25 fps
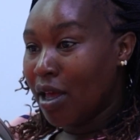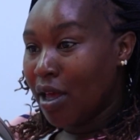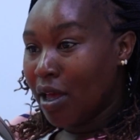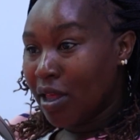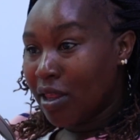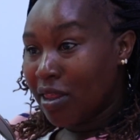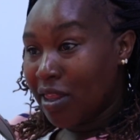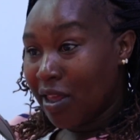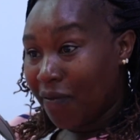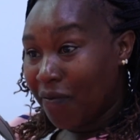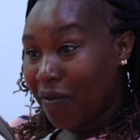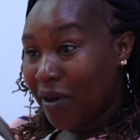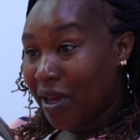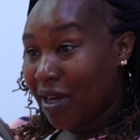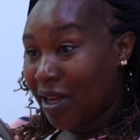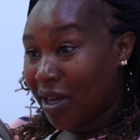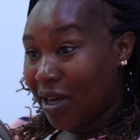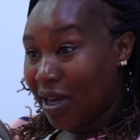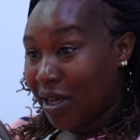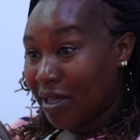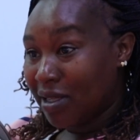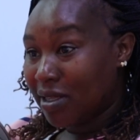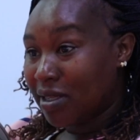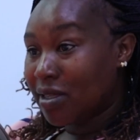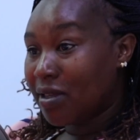they
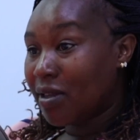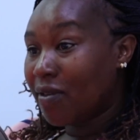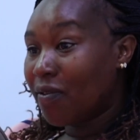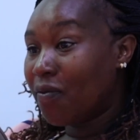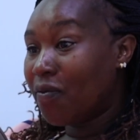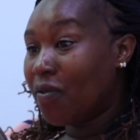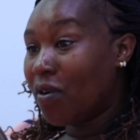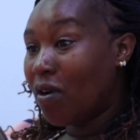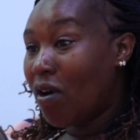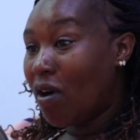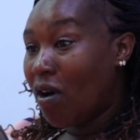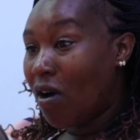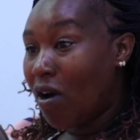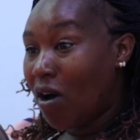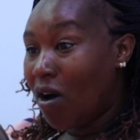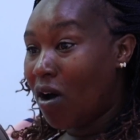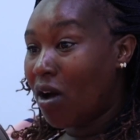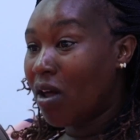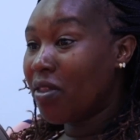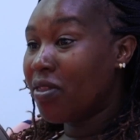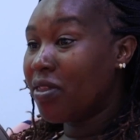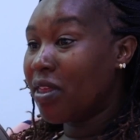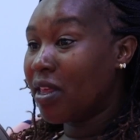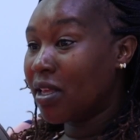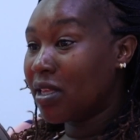funded us for
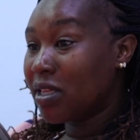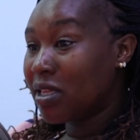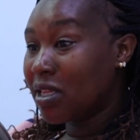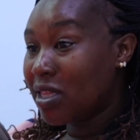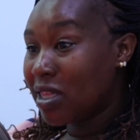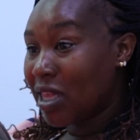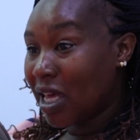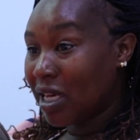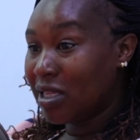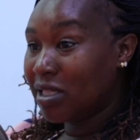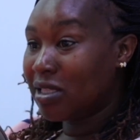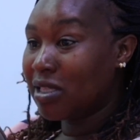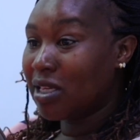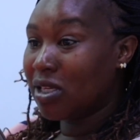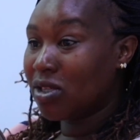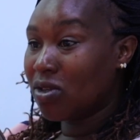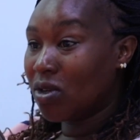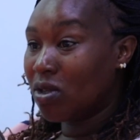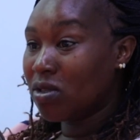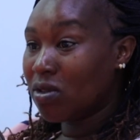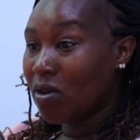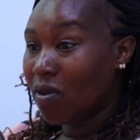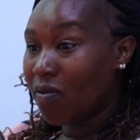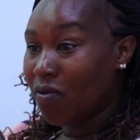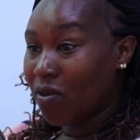all the 30
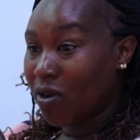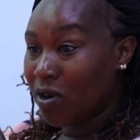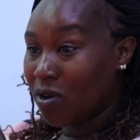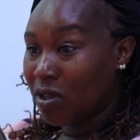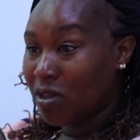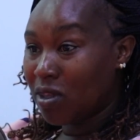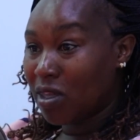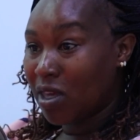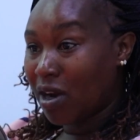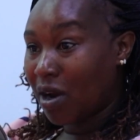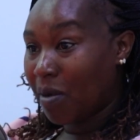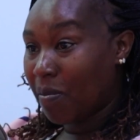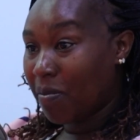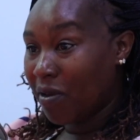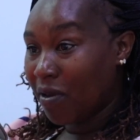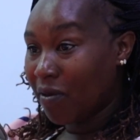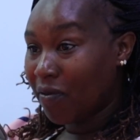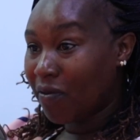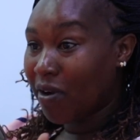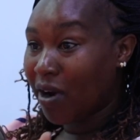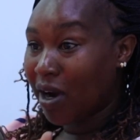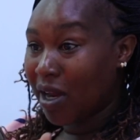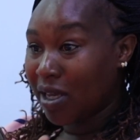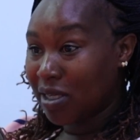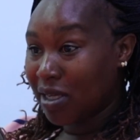sessions of radiotherapy,
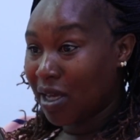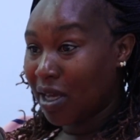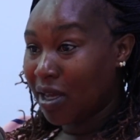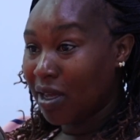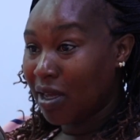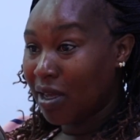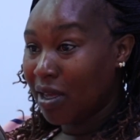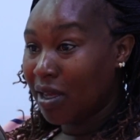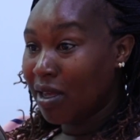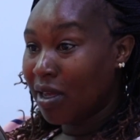Faraja.